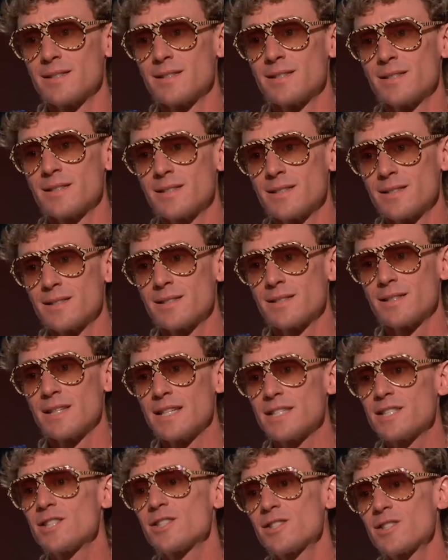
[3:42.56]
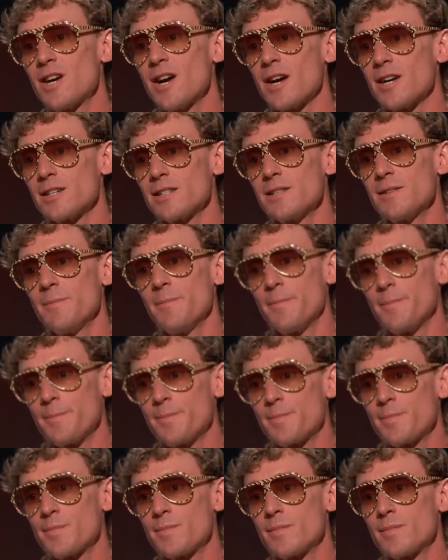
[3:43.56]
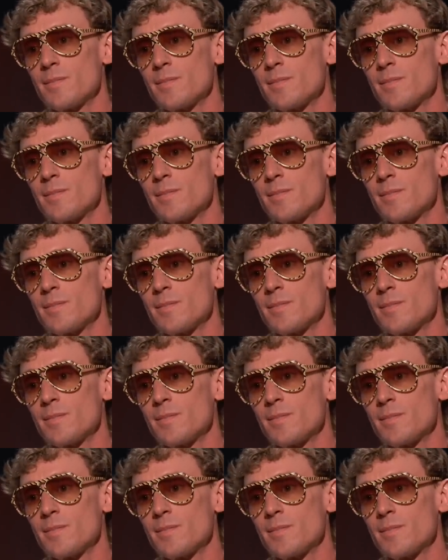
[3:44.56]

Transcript: a start. It's a start. But for me to give you